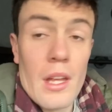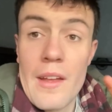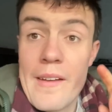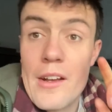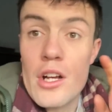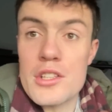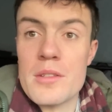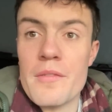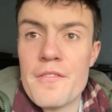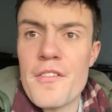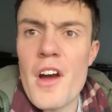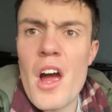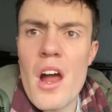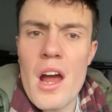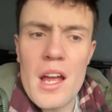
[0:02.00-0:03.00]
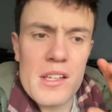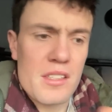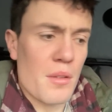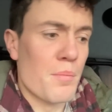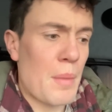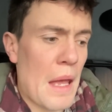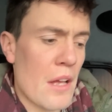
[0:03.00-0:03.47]
Got some fert and
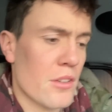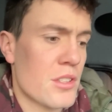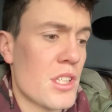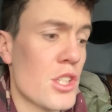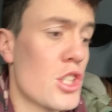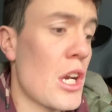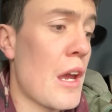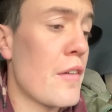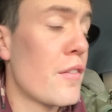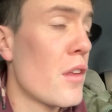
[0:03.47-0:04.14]
some bales to shift